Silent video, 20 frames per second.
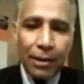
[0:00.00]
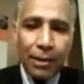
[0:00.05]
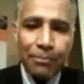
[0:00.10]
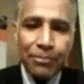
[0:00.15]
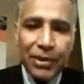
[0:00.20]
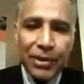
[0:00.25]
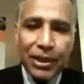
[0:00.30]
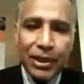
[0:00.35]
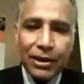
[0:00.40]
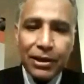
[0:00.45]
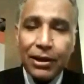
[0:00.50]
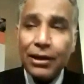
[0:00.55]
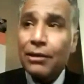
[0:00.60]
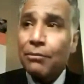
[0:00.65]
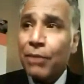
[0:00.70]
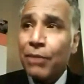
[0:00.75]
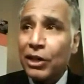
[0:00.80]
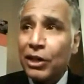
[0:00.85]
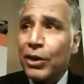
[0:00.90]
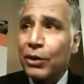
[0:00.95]

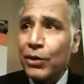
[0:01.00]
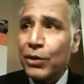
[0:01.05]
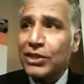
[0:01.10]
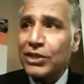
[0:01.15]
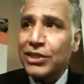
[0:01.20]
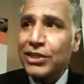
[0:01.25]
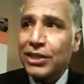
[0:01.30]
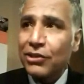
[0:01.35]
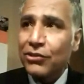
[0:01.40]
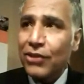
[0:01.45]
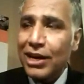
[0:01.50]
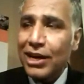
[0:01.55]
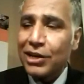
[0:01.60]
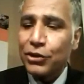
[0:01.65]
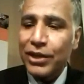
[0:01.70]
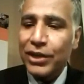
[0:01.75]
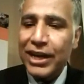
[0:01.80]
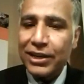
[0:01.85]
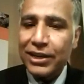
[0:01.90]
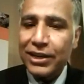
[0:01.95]
By the way, we're still
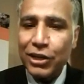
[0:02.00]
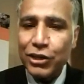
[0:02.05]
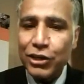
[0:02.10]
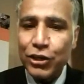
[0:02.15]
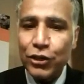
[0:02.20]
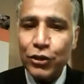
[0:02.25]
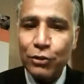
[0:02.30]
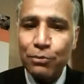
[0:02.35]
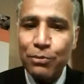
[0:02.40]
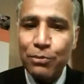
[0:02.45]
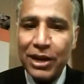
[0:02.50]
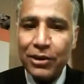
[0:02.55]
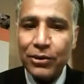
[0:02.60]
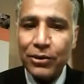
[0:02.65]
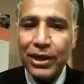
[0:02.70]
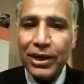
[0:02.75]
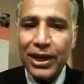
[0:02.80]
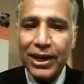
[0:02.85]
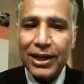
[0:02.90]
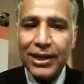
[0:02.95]
trying to get Ashok
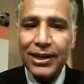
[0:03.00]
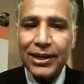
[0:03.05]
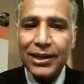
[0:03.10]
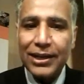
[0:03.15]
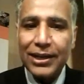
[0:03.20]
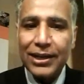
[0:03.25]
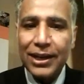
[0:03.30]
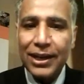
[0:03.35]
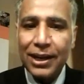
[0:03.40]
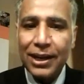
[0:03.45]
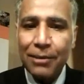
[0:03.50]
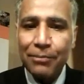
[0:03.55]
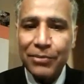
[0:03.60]
back online.